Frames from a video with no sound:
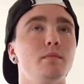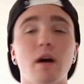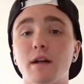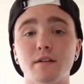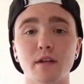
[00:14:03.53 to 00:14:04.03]

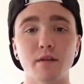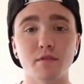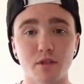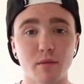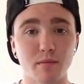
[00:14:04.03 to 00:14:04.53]
I didn't have a
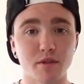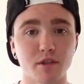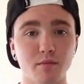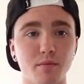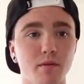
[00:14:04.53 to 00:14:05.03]
gym
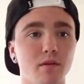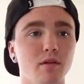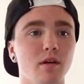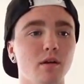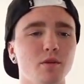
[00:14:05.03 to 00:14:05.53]
membership.
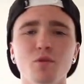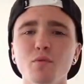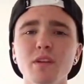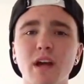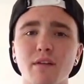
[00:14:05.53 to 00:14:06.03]
You don't
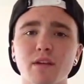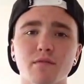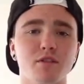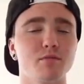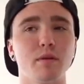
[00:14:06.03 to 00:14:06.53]
really have to have a
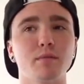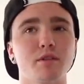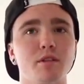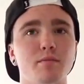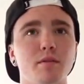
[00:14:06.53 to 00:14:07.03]
gym
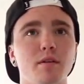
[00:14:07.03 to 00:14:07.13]
membership,